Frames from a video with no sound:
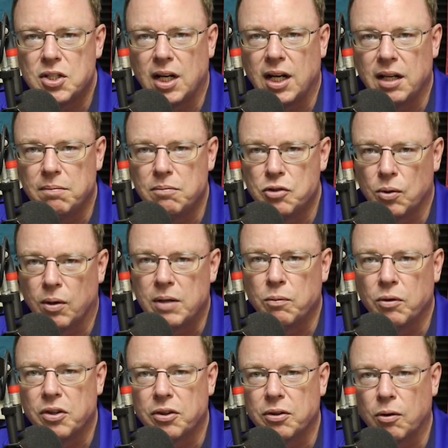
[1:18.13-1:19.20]
I'm joined
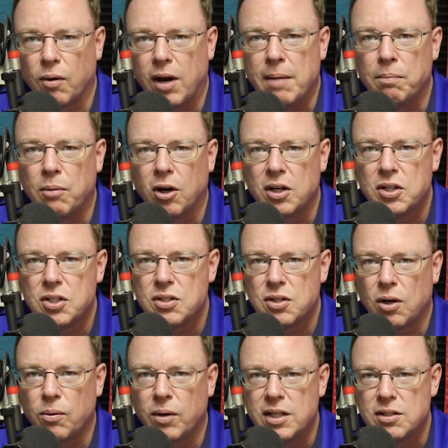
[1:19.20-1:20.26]
with Graham Marsh, as
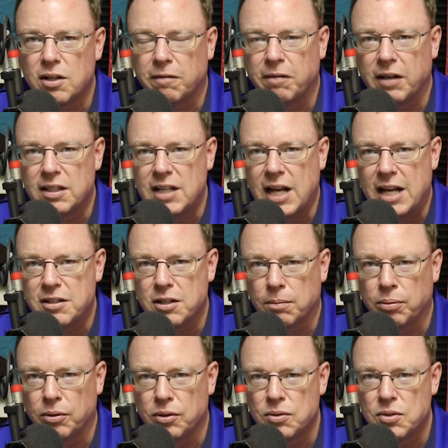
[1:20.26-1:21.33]
always, our fantastic
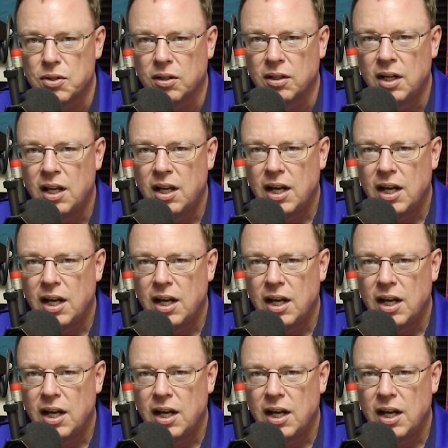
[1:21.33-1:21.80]
producer.